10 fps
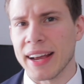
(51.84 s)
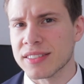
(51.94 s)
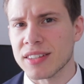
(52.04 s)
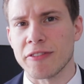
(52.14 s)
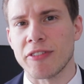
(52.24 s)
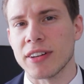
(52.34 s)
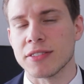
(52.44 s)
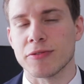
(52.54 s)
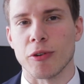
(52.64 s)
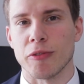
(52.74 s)
extra
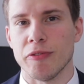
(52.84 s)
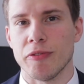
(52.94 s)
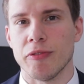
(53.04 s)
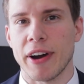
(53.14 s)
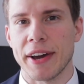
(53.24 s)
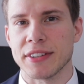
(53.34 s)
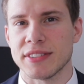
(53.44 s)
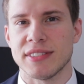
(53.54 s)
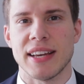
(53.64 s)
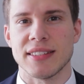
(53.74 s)
funds for
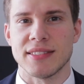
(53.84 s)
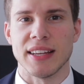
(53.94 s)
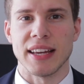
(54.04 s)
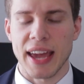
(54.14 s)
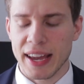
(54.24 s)
virus testing,